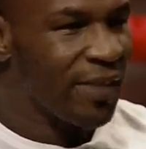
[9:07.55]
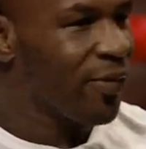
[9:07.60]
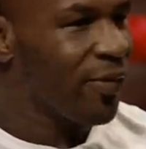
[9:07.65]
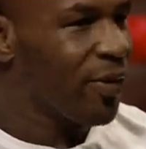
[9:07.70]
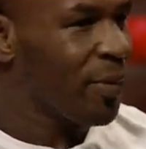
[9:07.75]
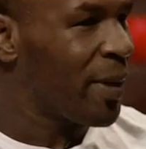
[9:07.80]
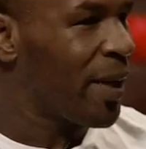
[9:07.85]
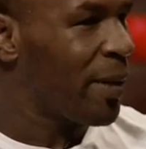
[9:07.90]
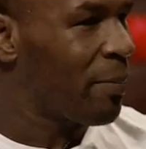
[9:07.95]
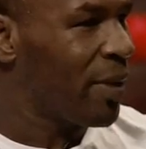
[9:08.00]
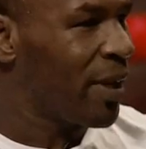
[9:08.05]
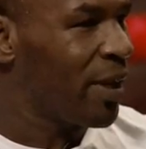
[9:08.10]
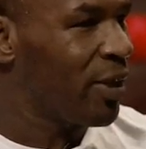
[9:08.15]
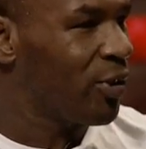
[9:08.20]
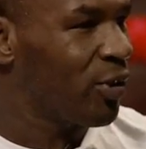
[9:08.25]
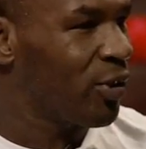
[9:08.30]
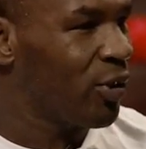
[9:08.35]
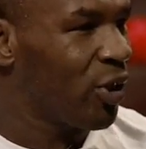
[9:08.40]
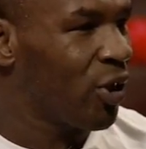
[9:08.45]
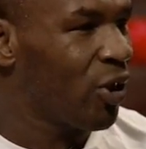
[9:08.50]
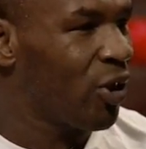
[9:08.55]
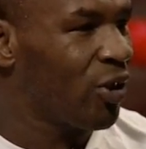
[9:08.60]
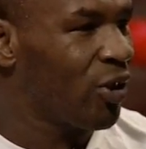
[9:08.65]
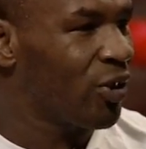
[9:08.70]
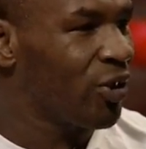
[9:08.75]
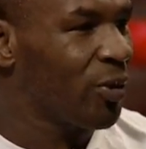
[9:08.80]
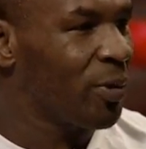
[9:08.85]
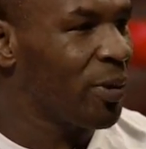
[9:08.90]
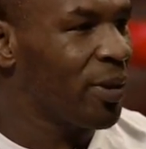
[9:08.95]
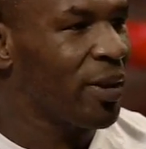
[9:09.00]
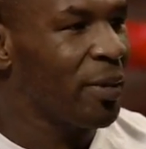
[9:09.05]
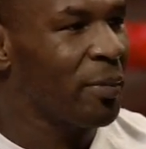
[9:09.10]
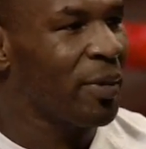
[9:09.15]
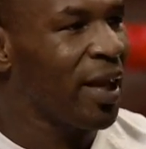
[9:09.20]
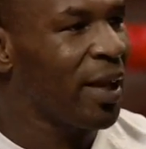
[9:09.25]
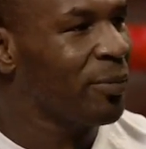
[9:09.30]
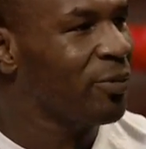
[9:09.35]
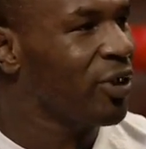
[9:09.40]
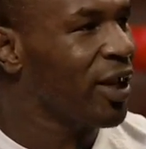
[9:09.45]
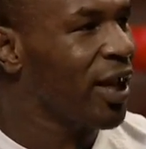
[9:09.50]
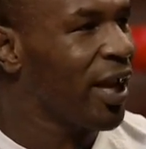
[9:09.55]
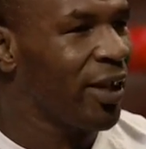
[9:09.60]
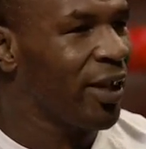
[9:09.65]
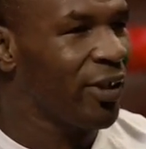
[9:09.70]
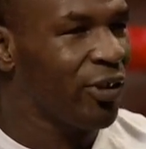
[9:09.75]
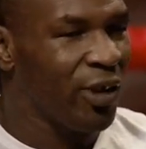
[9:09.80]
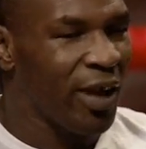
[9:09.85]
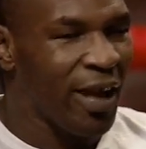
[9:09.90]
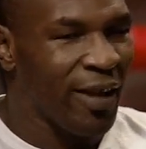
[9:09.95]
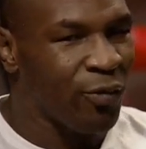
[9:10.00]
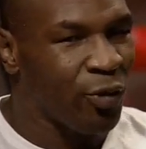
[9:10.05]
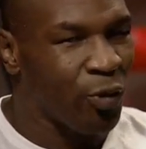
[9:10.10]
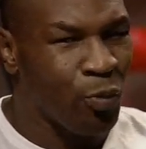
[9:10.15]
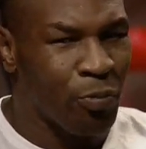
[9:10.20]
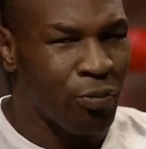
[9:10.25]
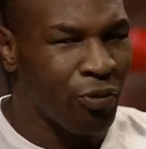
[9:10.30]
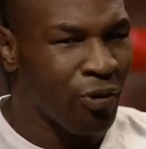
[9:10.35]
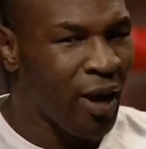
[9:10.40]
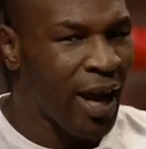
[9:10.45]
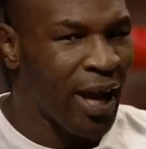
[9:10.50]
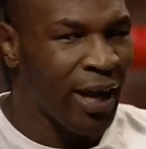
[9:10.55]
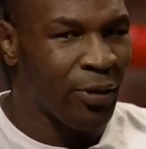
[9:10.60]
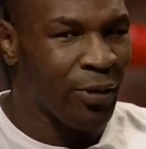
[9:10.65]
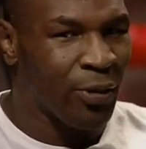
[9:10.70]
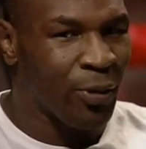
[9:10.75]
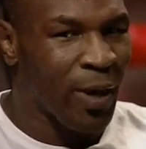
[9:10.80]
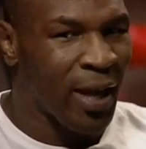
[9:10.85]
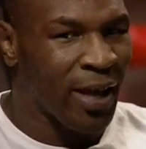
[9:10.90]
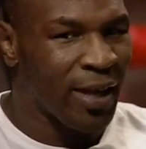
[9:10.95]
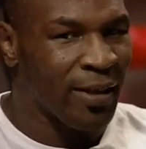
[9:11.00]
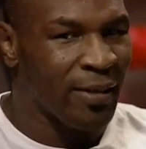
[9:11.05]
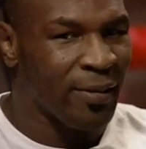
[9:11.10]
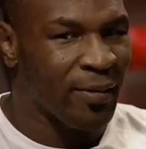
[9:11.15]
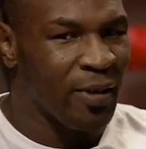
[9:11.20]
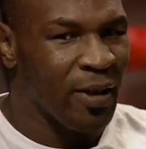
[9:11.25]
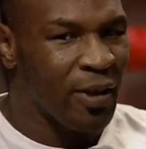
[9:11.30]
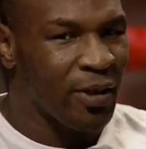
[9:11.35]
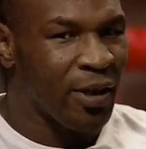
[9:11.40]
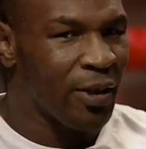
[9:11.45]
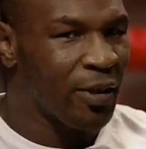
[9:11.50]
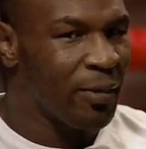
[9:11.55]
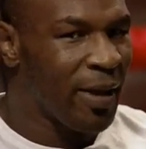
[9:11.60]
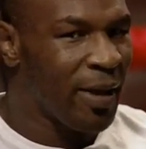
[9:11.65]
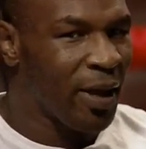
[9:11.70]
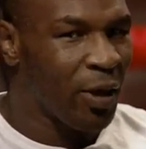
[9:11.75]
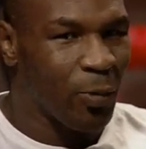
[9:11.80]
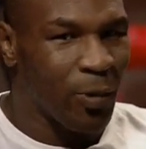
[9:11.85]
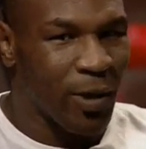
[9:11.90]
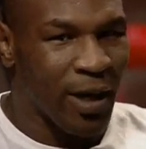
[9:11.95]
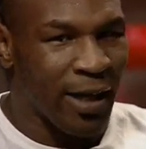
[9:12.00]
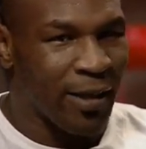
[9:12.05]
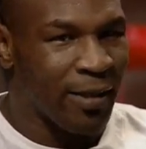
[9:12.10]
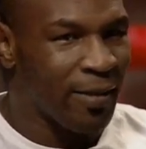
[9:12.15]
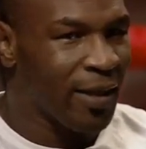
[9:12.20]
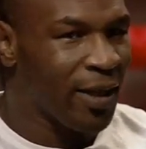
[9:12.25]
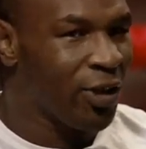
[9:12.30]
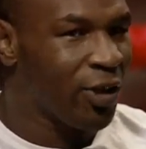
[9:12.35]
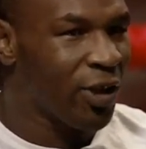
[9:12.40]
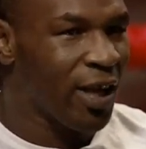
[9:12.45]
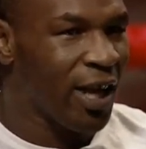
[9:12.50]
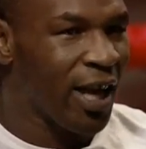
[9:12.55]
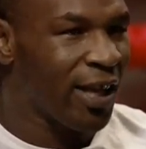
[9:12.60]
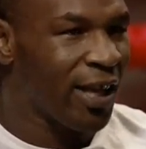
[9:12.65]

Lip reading: give some of that pain to y'all. Sometimes you guys have no pride, so it doesn't matter what I say.